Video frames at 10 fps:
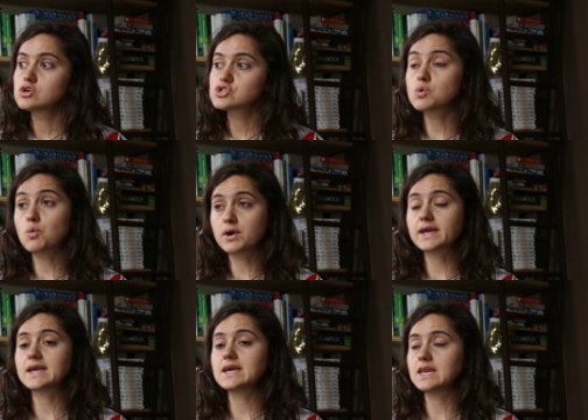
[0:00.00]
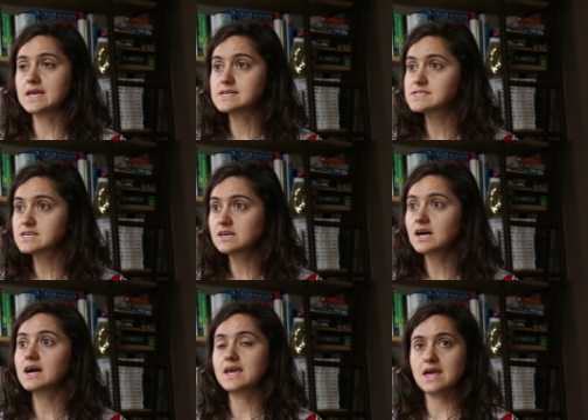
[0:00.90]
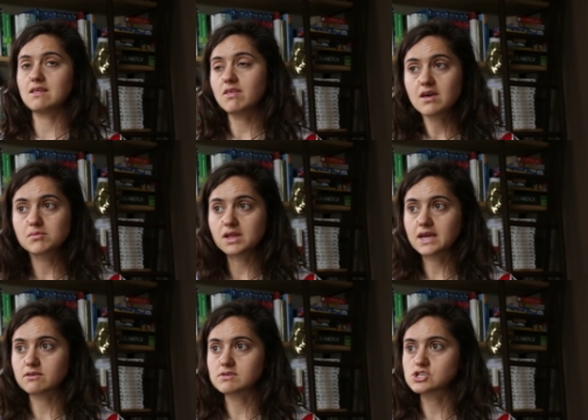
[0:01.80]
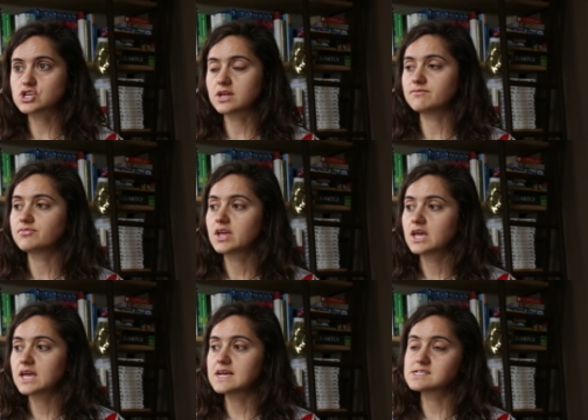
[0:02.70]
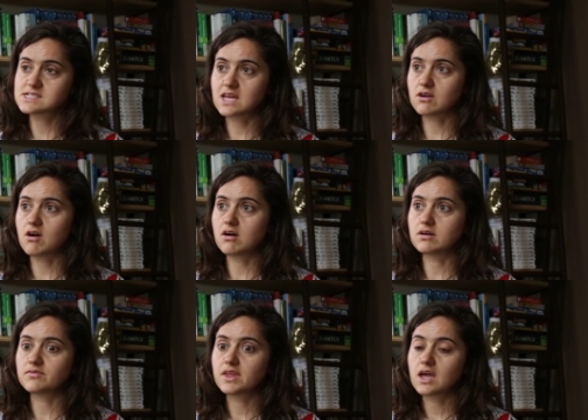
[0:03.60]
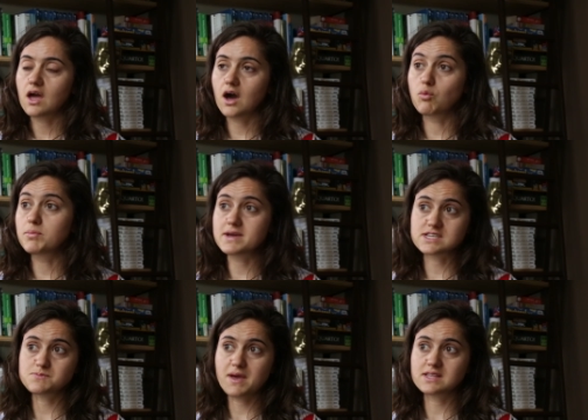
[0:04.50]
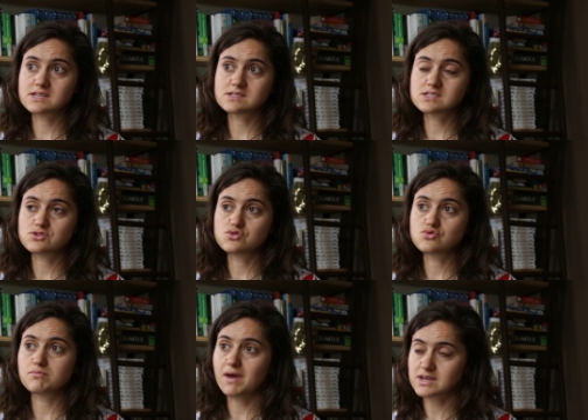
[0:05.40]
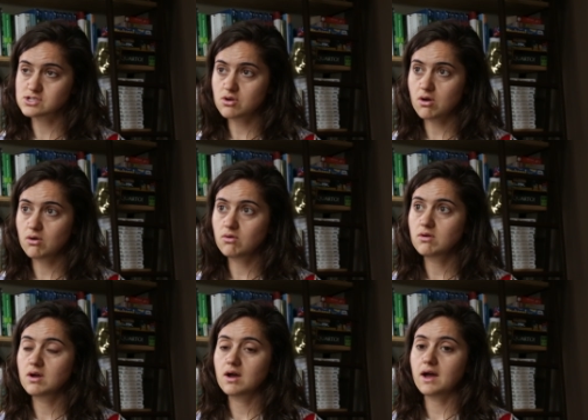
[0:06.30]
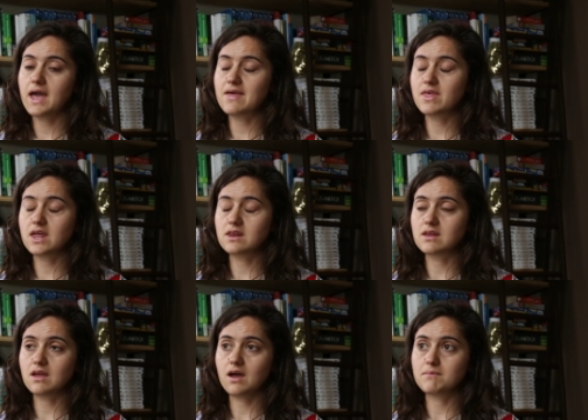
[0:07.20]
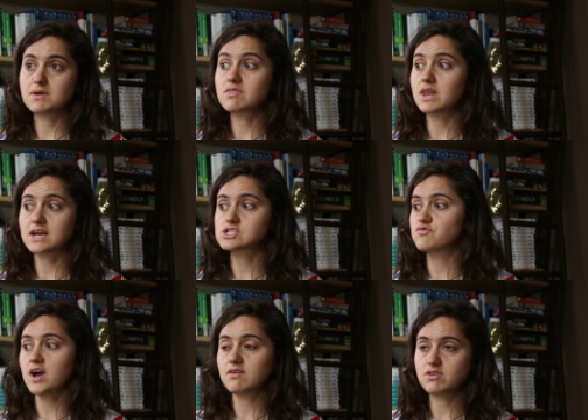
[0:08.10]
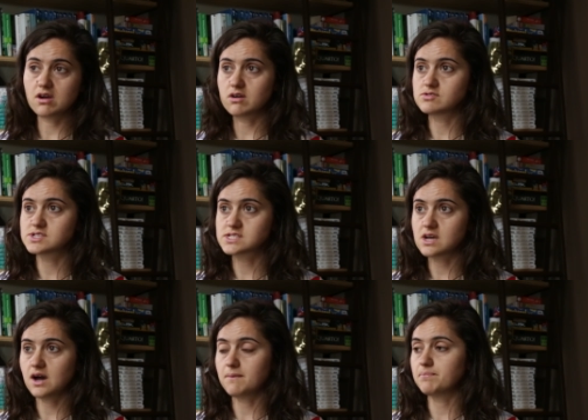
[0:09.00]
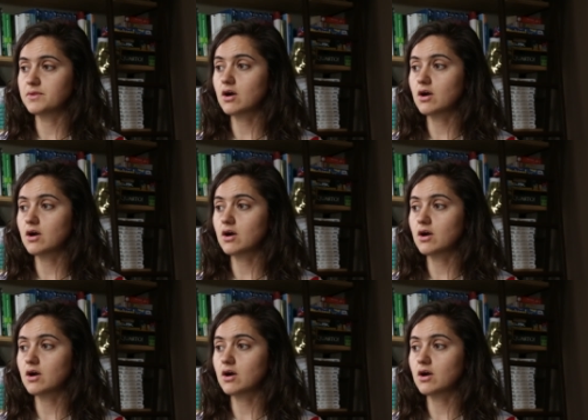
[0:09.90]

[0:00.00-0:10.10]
So we're working in India, again in the Himalayan region, in Senegal. We'll be expanding to Mexico, and then in the next 5 years, a